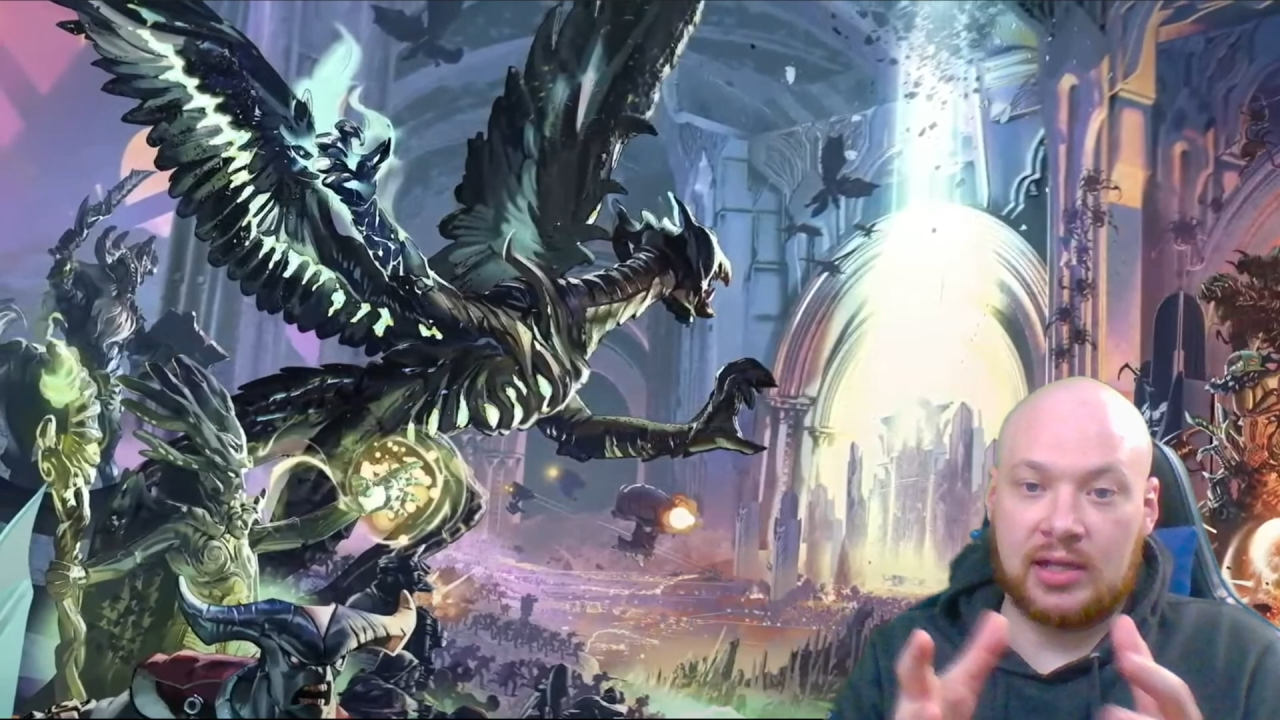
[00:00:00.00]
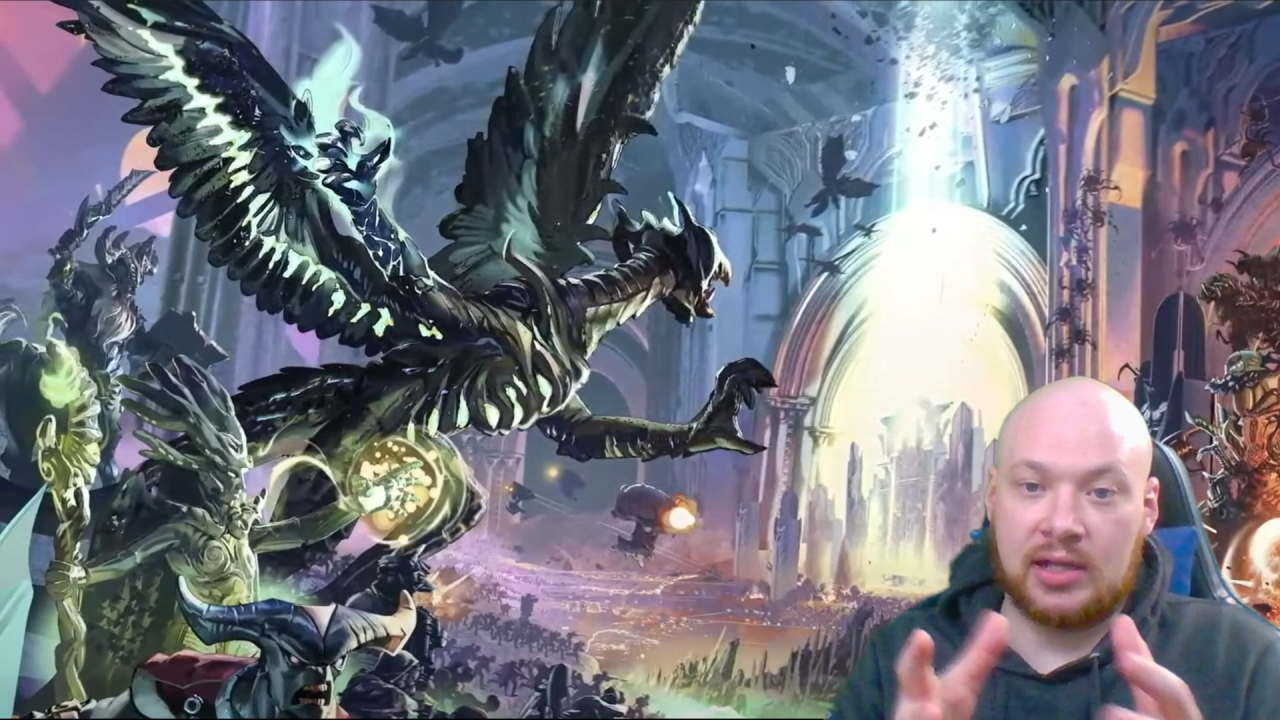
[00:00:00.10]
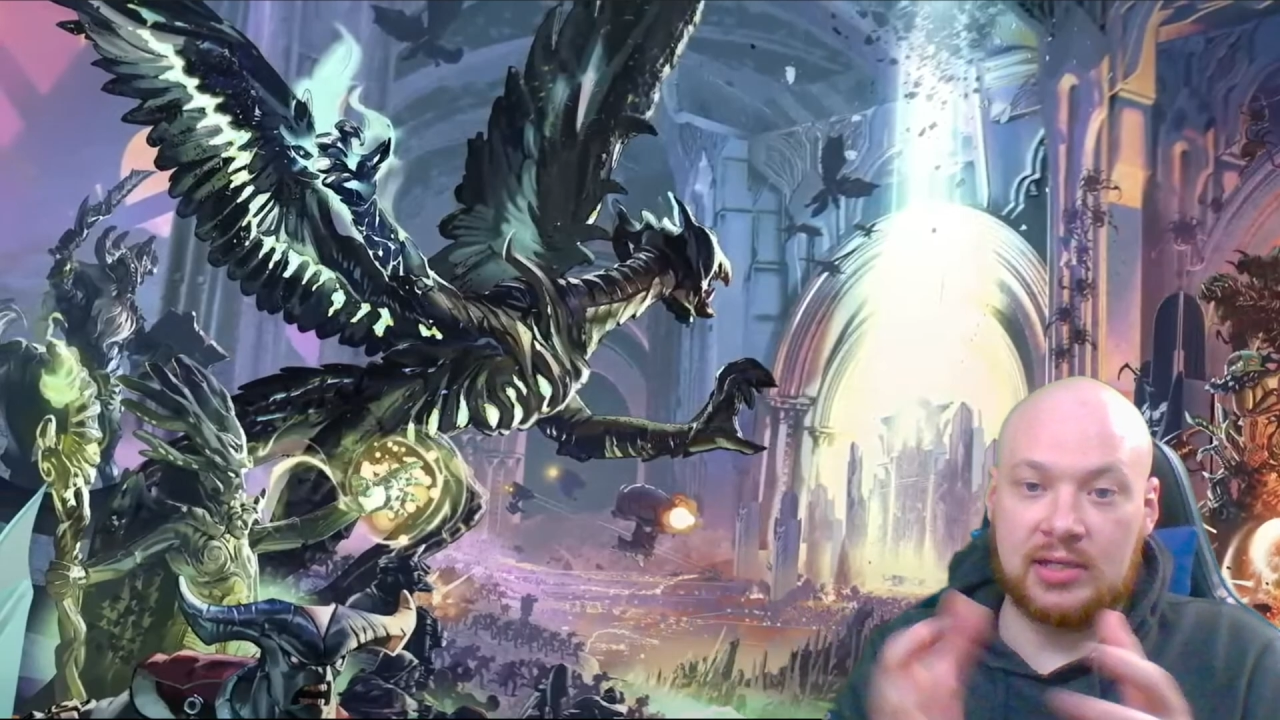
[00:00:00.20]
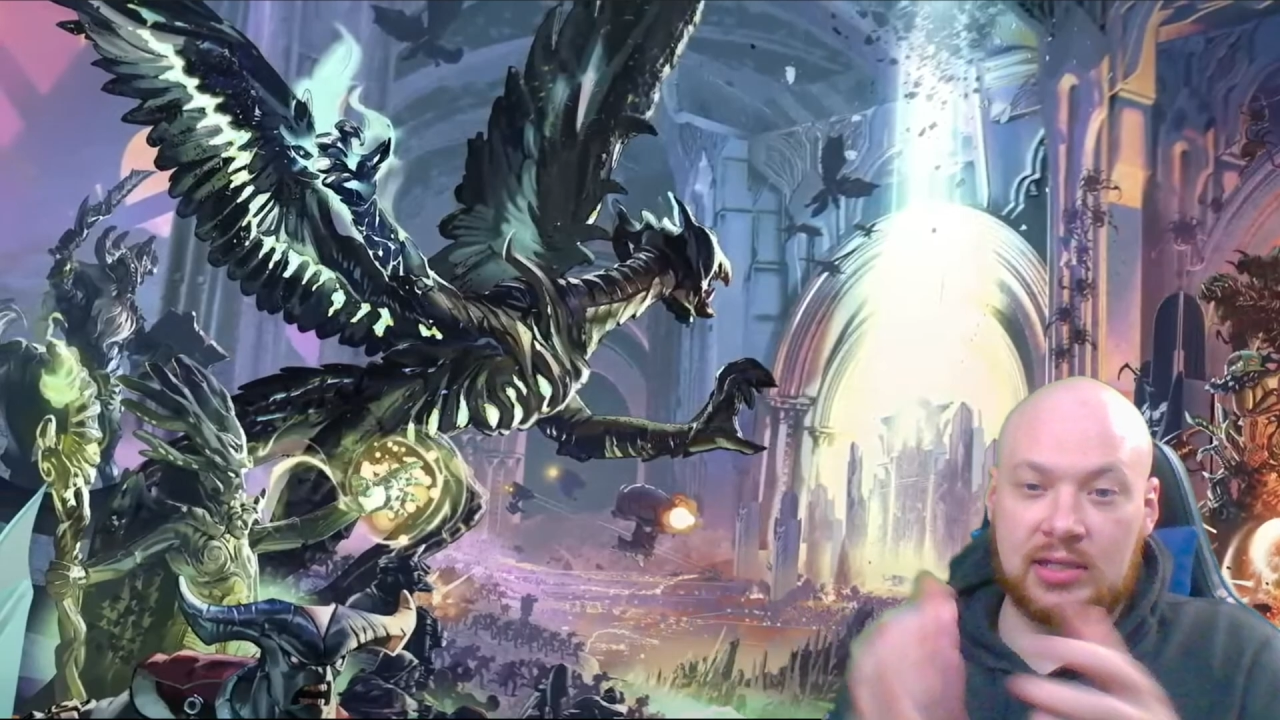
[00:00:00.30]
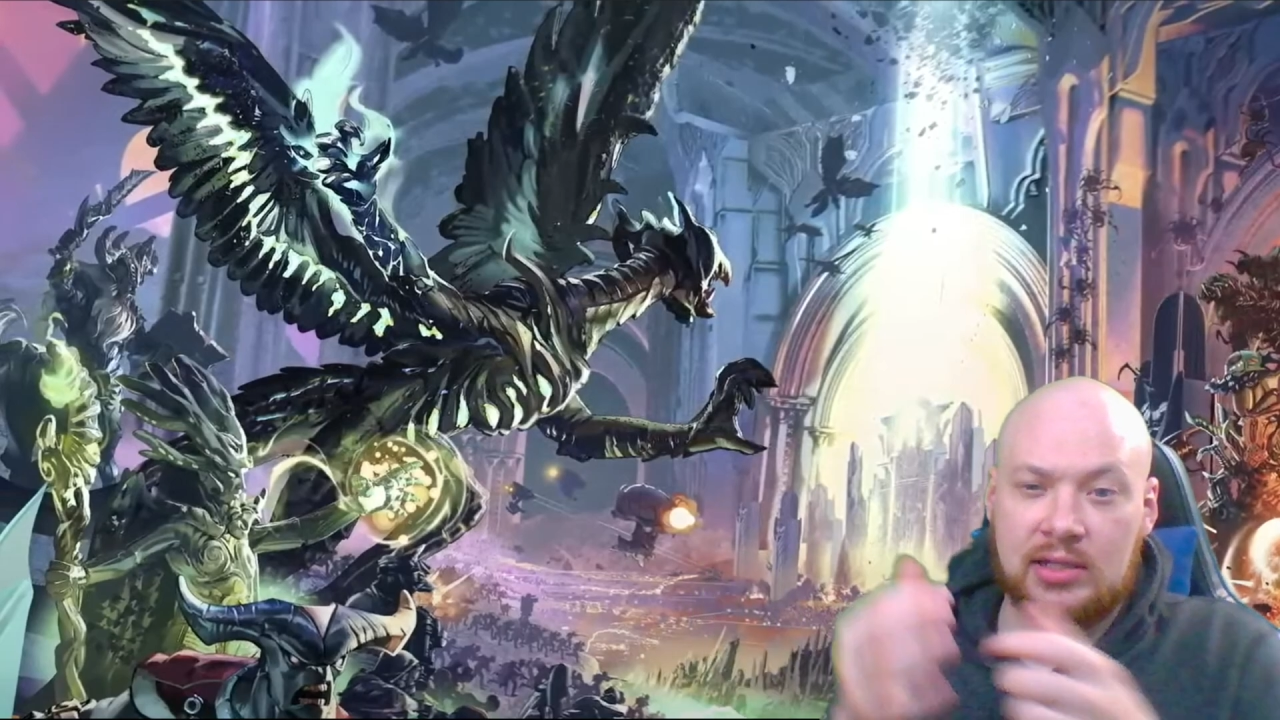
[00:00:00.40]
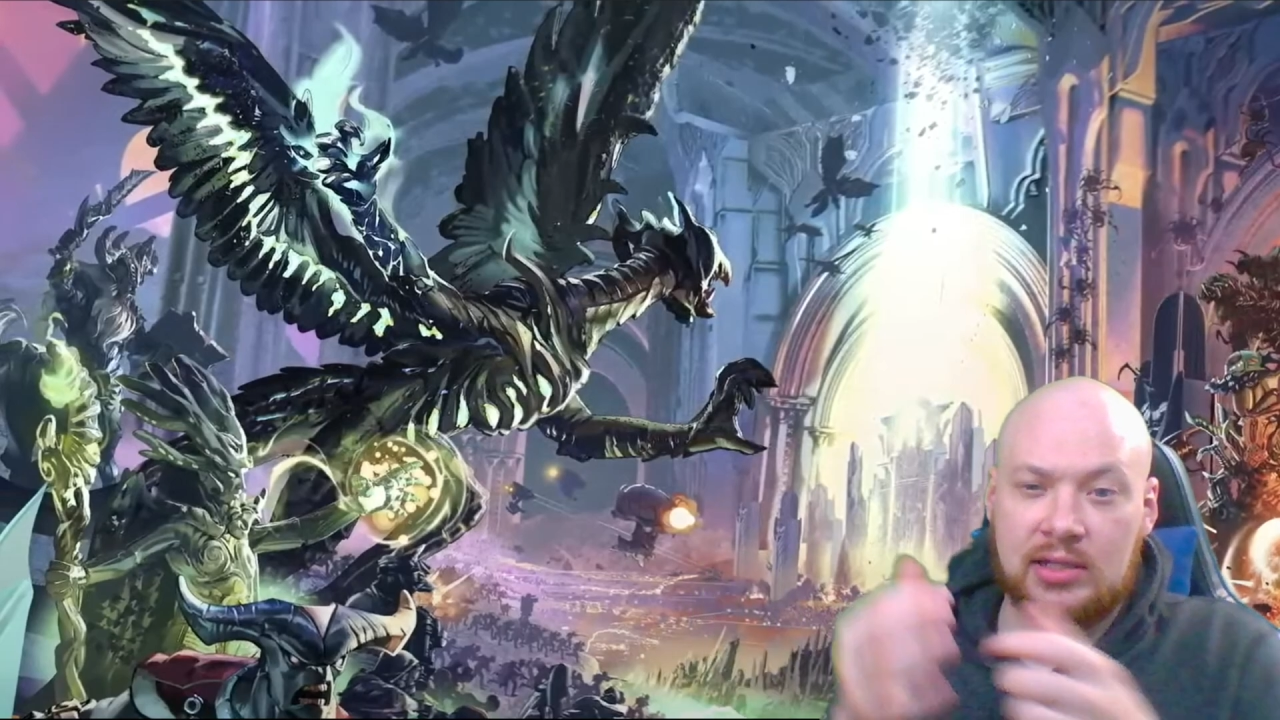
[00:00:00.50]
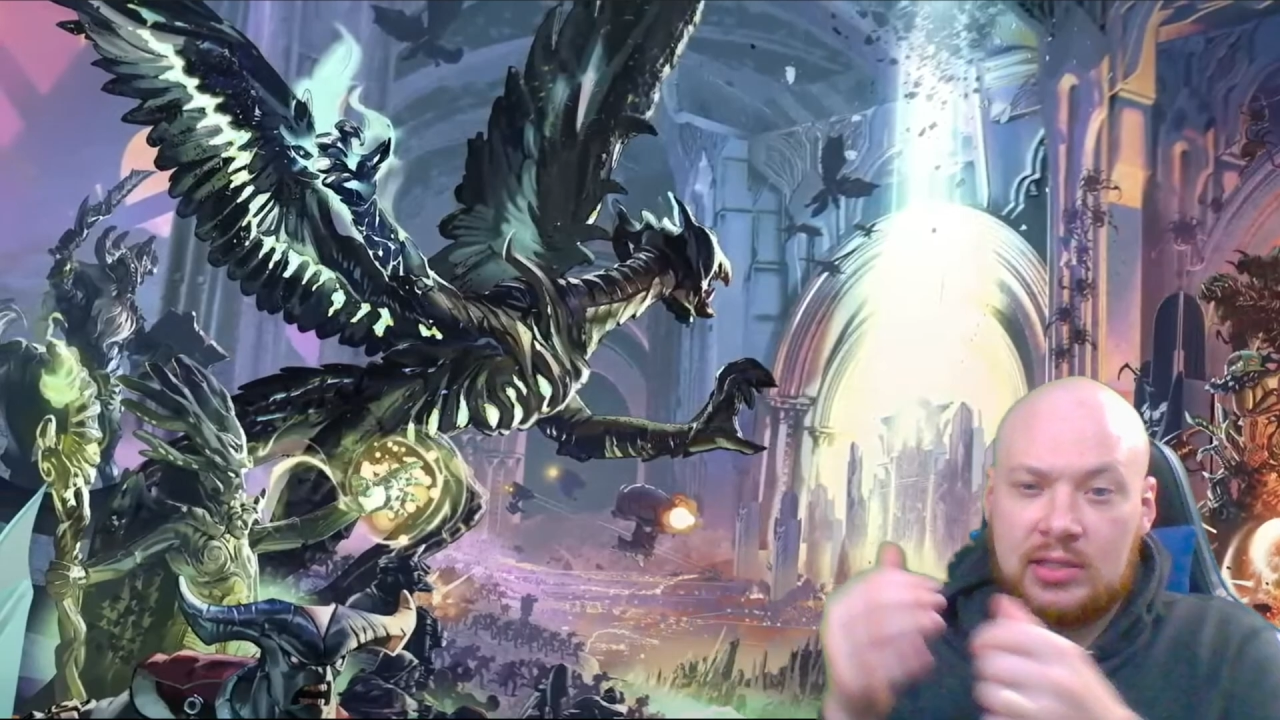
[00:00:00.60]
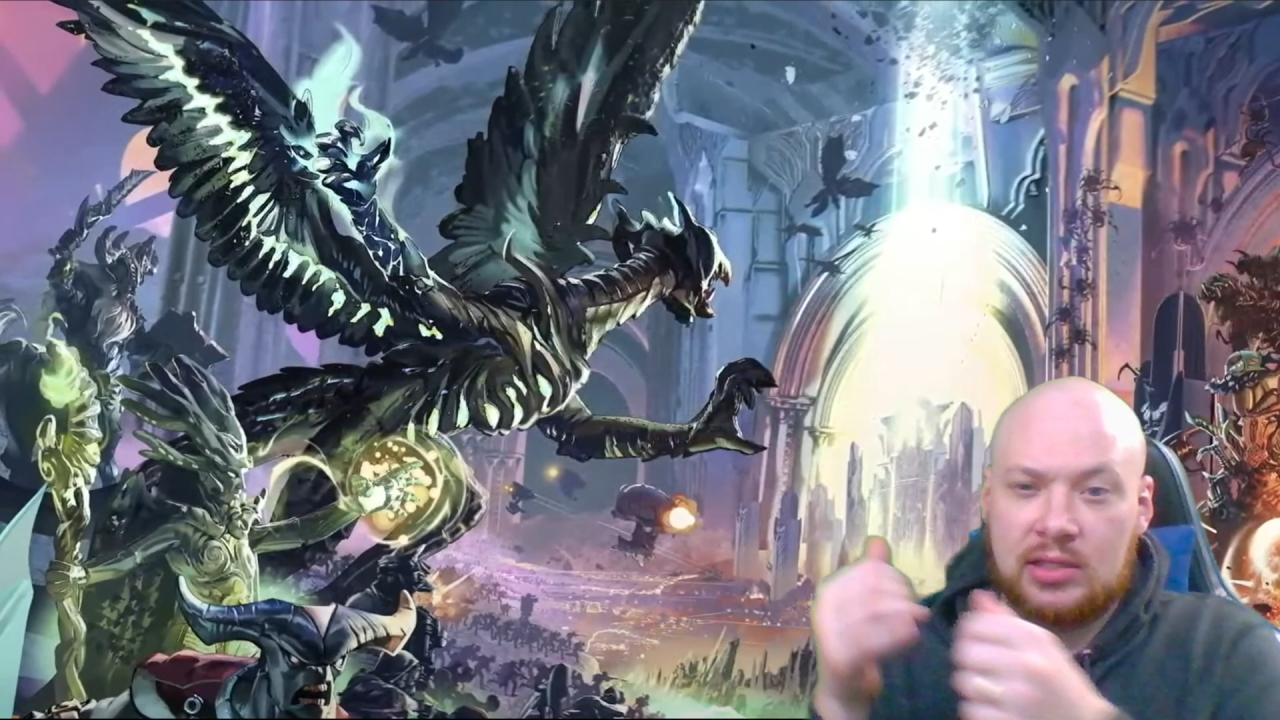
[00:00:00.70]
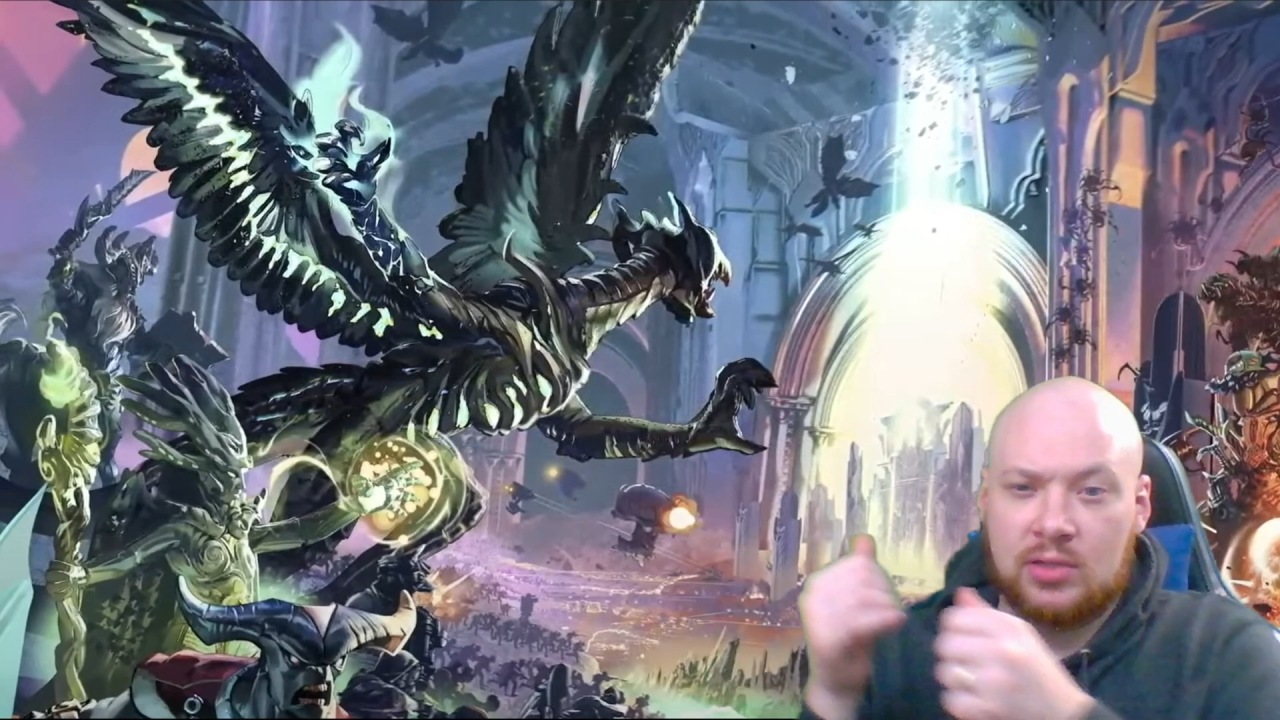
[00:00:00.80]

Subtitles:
need the